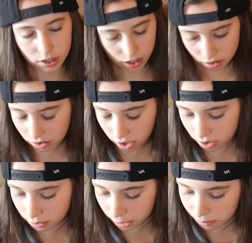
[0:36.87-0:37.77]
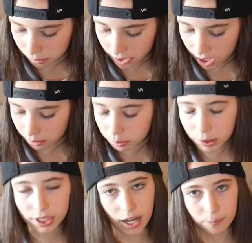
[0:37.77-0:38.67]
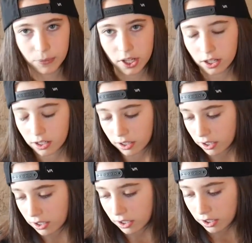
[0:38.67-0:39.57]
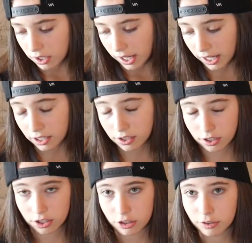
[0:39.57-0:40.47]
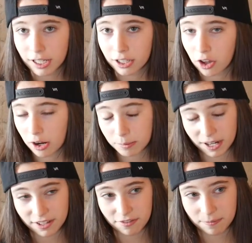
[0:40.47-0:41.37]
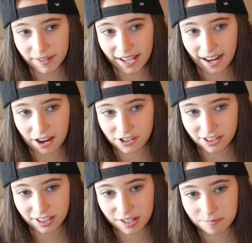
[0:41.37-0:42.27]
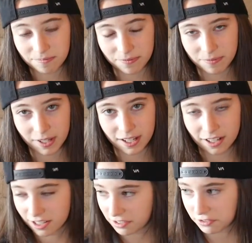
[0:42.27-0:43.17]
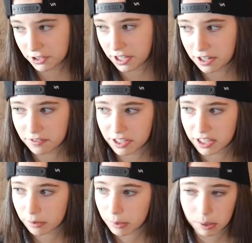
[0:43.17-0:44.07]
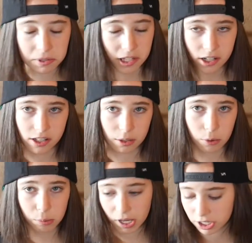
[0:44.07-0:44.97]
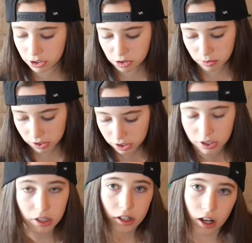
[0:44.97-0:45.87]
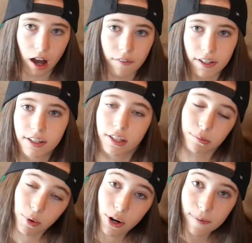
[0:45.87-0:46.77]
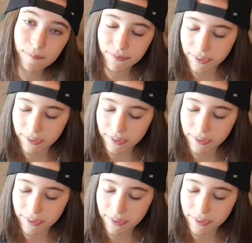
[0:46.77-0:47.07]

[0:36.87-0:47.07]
I don't know how to explain that, but yeah. And you get a lot of money from that actually, because if you're like a really good babysitter, they will pay you obviously more.